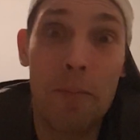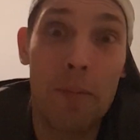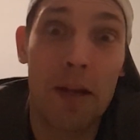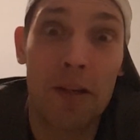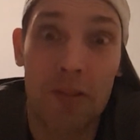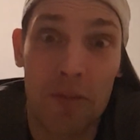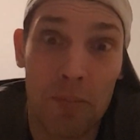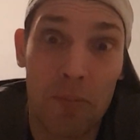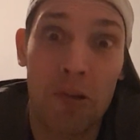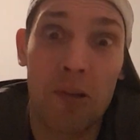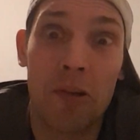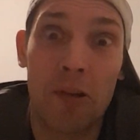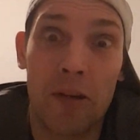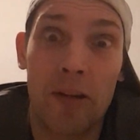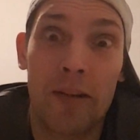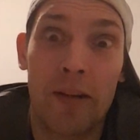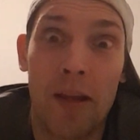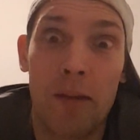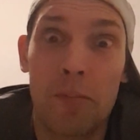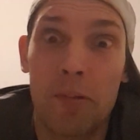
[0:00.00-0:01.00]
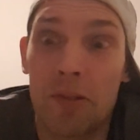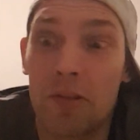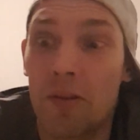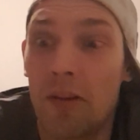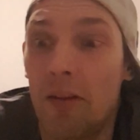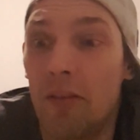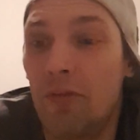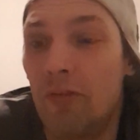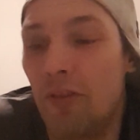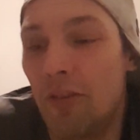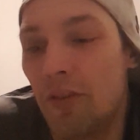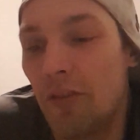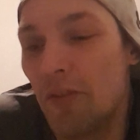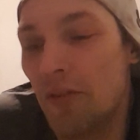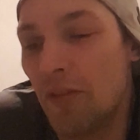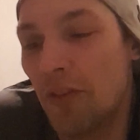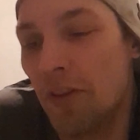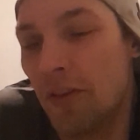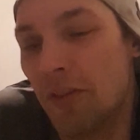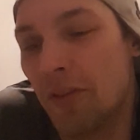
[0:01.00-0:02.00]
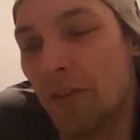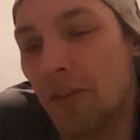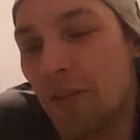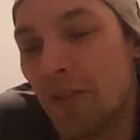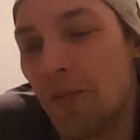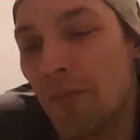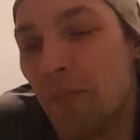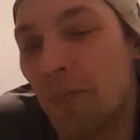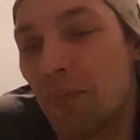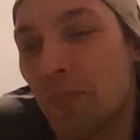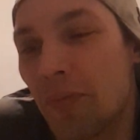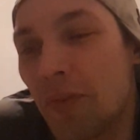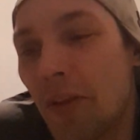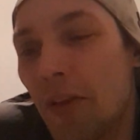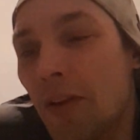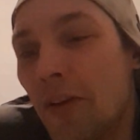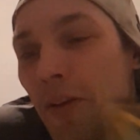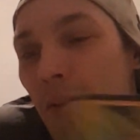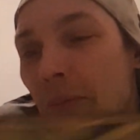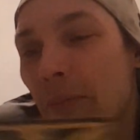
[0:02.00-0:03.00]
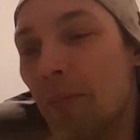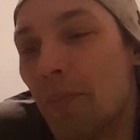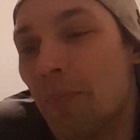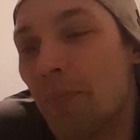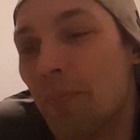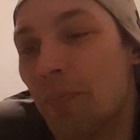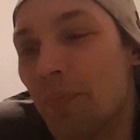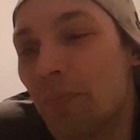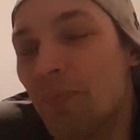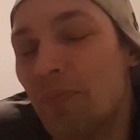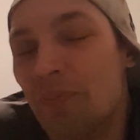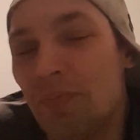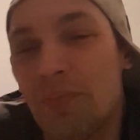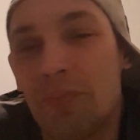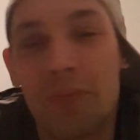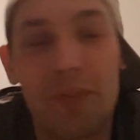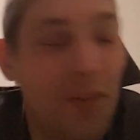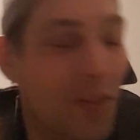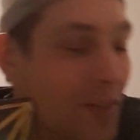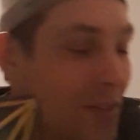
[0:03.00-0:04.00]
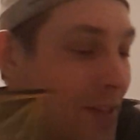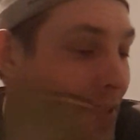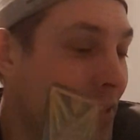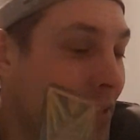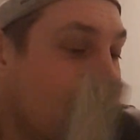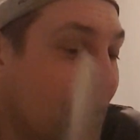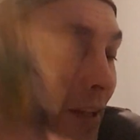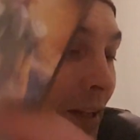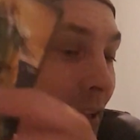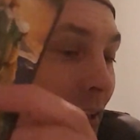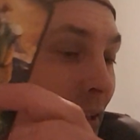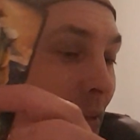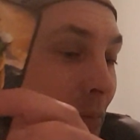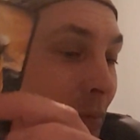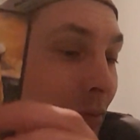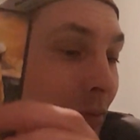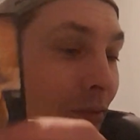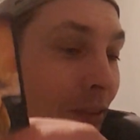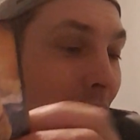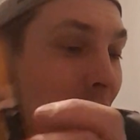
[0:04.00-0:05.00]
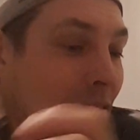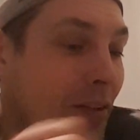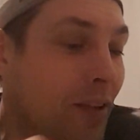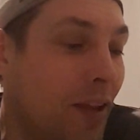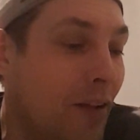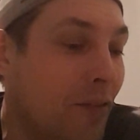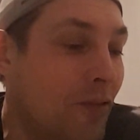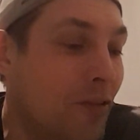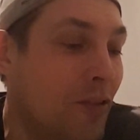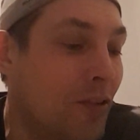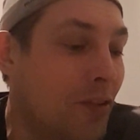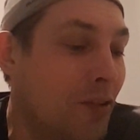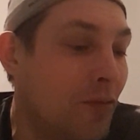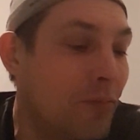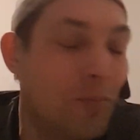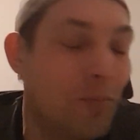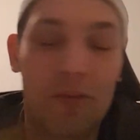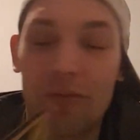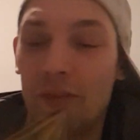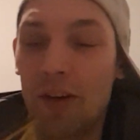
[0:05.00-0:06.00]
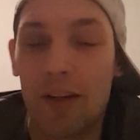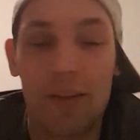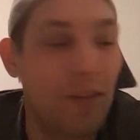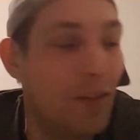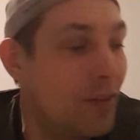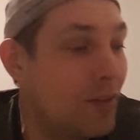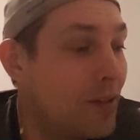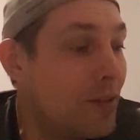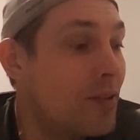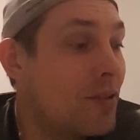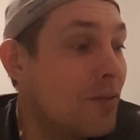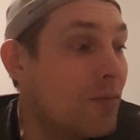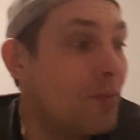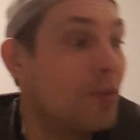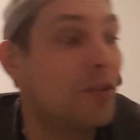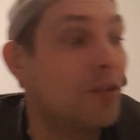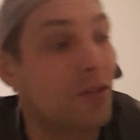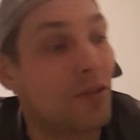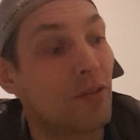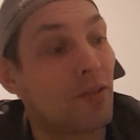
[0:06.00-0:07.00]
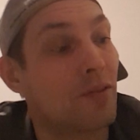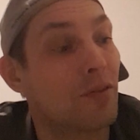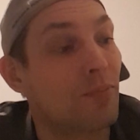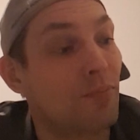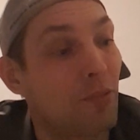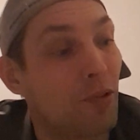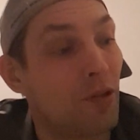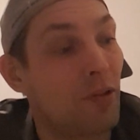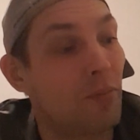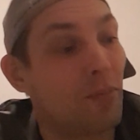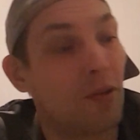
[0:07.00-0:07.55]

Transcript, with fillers: I'm actually pretty good at that myself. Um, this is taking a leap of faith after you've perfected this, which is pretty